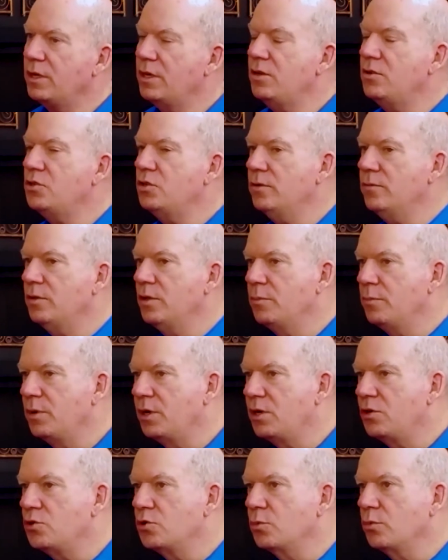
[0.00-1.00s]
Each of the
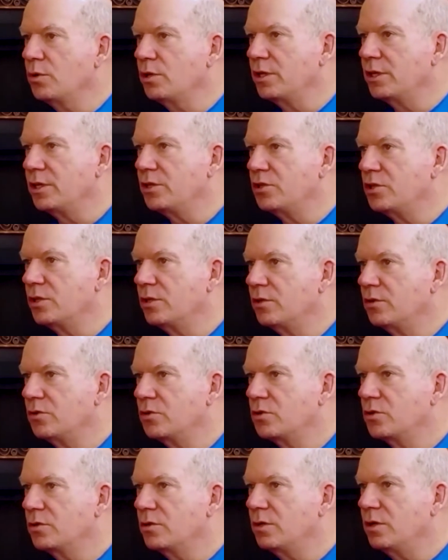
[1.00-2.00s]
major
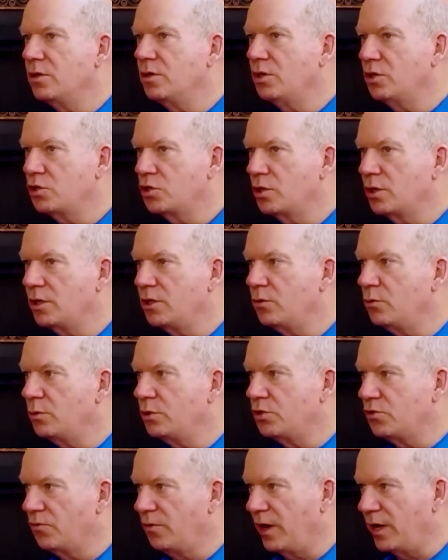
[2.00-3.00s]
religions initially
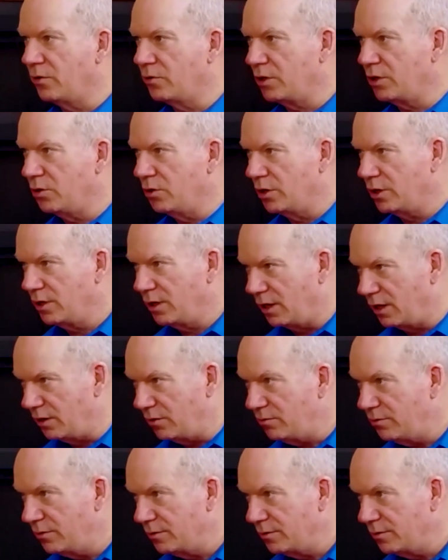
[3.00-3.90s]
was founded on love.